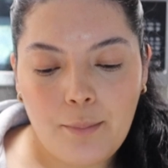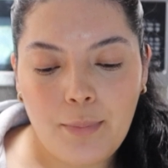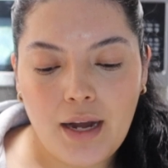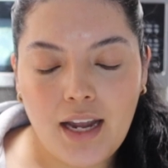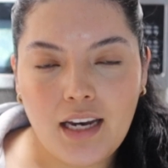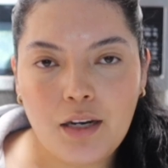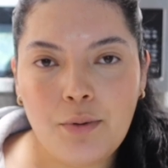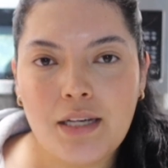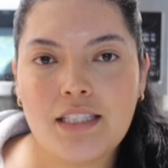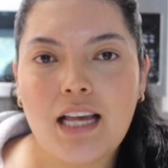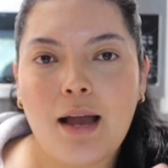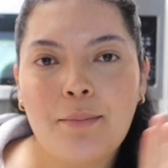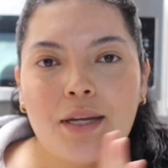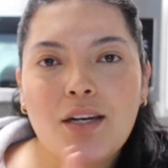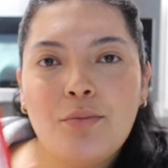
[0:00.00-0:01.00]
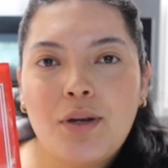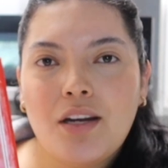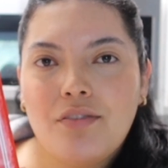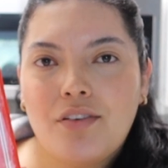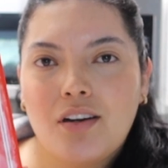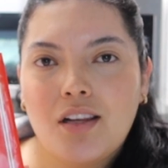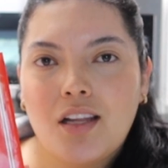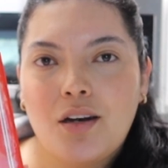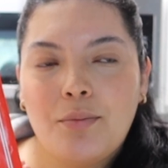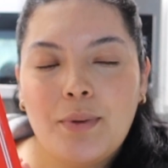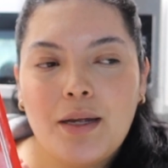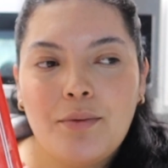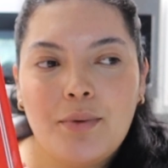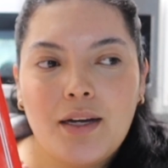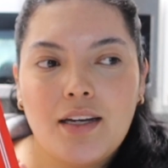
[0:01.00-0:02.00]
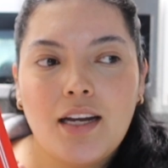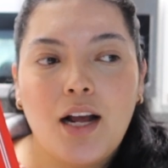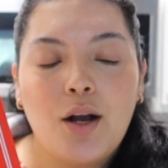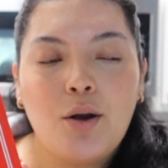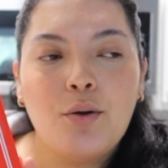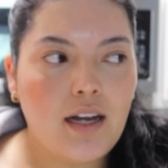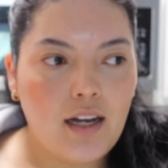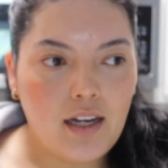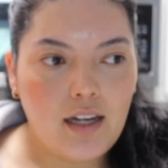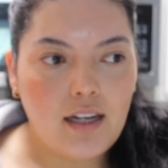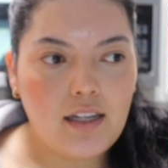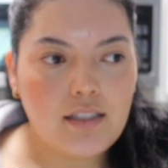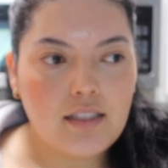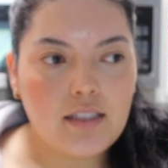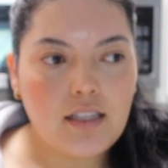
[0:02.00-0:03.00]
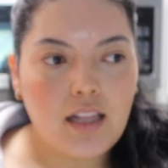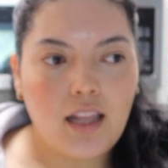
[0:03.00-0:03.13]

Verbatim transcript: but anyways, I'm going to read for a little bit right now because,